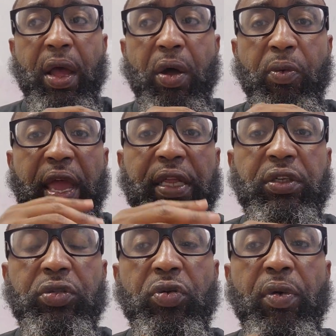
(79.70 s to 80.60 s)
ways
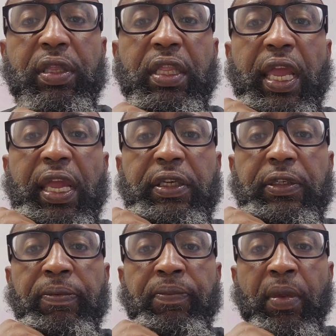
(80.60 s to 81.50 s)
of doing things,
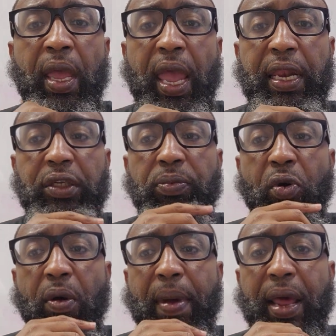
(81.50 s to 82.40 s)
and it's
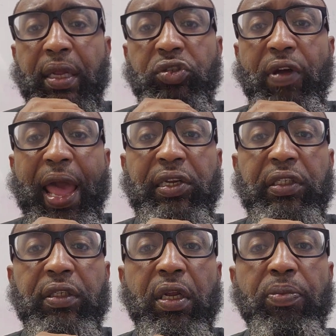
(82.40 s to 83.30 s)
more about
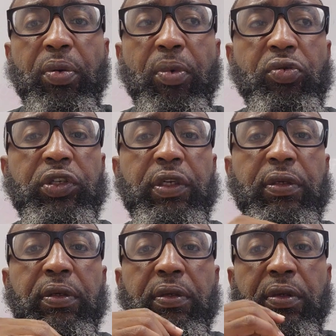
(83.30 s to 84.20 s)
attraction than
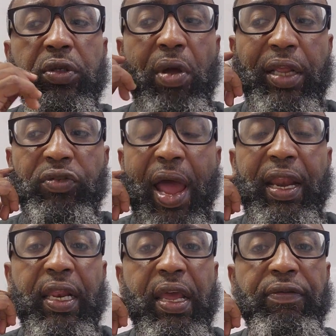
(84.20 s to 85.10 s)
promotion. So I try
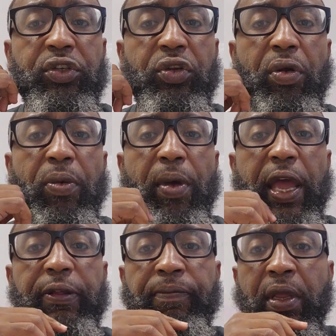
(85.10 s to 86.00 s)
to live a certain
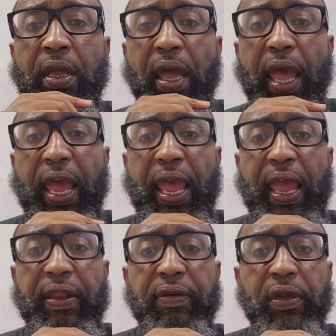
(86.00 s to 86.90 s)
way,
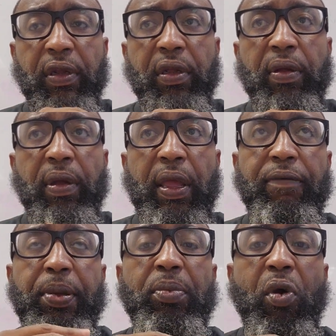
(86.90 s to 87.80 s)
and
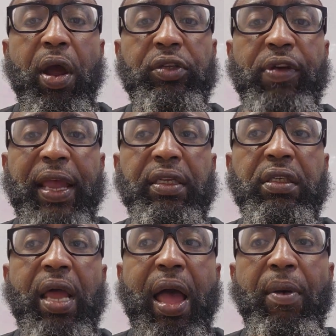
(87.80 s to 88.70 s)
if people are attracted
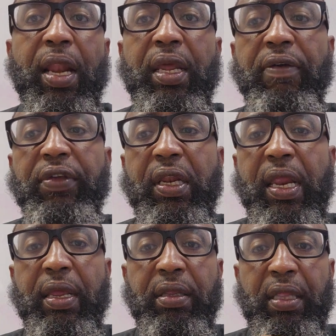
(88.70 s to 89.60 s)
to how I live,
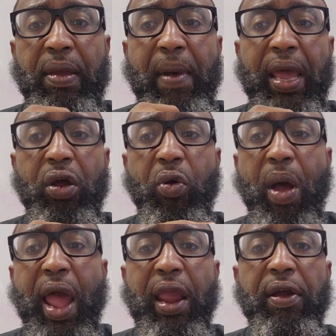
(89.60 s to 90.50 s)
then they might
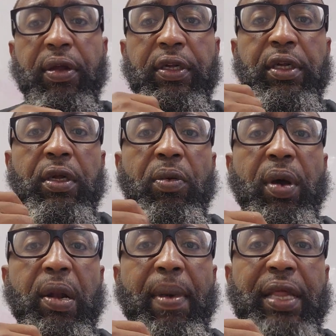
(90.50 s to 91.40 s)
acquire
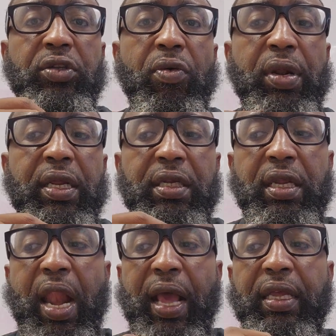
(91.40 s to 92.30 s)
what am I doing, and
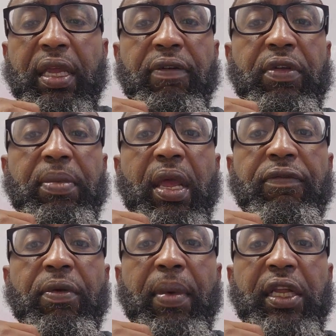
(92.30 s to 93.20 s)
then I could give them the
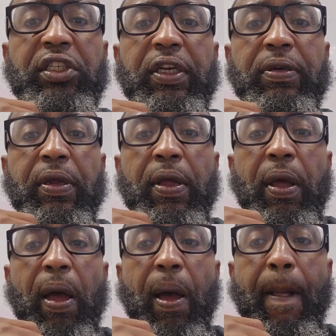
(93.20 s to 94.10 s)
information.
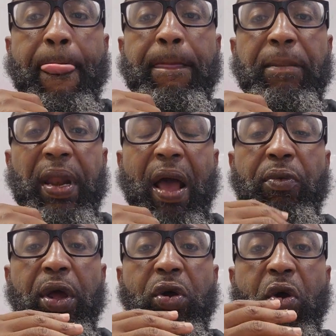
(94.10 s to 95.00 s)
But I
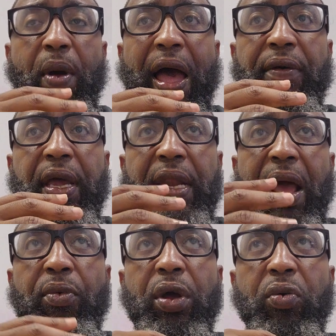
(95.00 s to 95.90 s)
will go out and
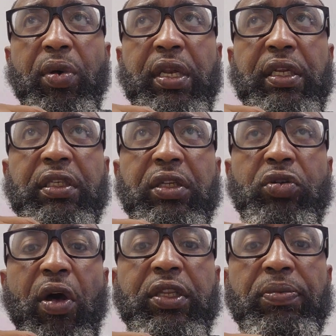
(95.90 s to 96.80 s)
I will witness and
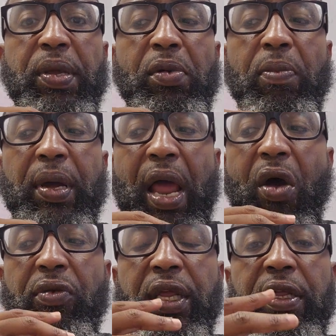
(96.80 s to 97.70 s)
talk to people, but I
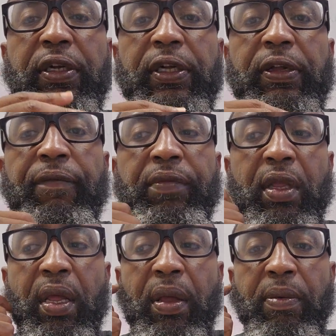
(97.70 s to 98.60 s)
only
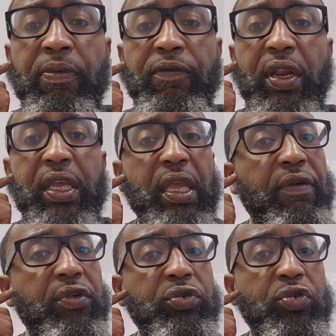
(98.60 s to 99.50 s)
really
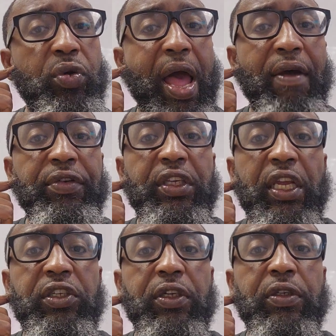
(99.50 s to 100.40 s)
give you two
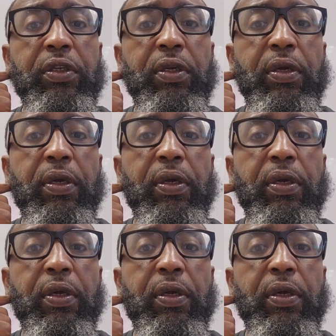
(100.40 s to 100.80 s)
conversations.